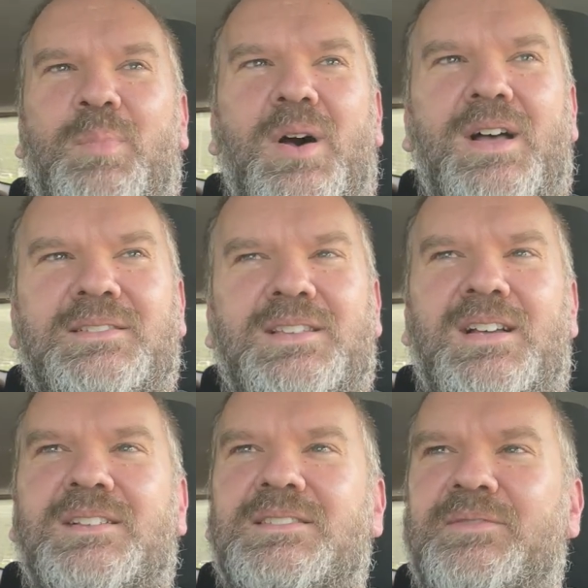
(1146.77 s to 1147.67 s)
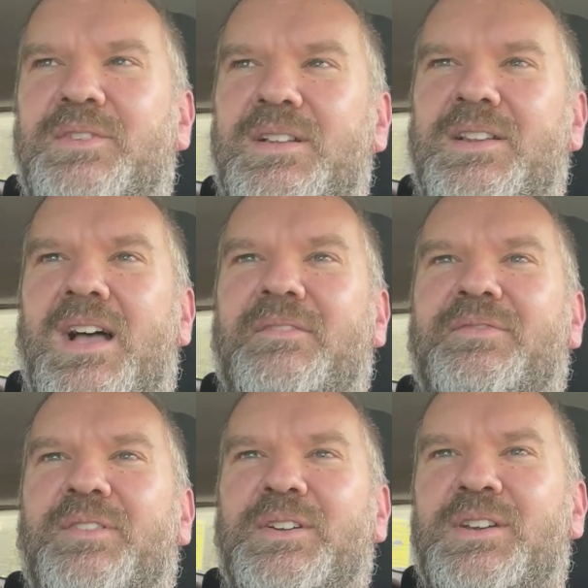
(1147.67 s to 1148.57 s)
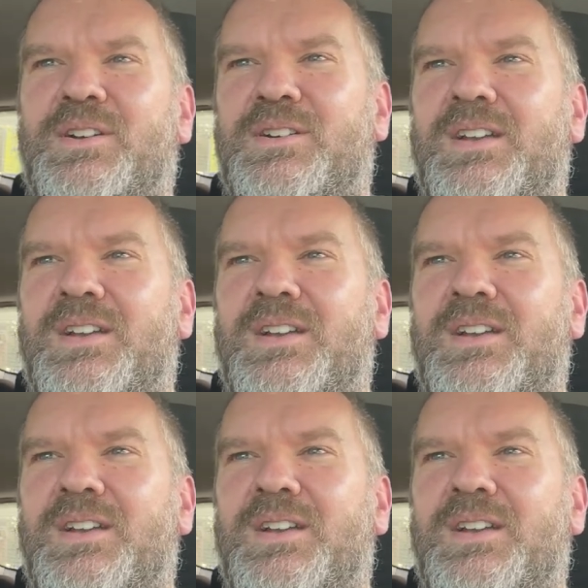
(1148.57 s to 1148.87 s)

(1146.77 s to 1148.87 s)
But uh, definitely a lot funnier,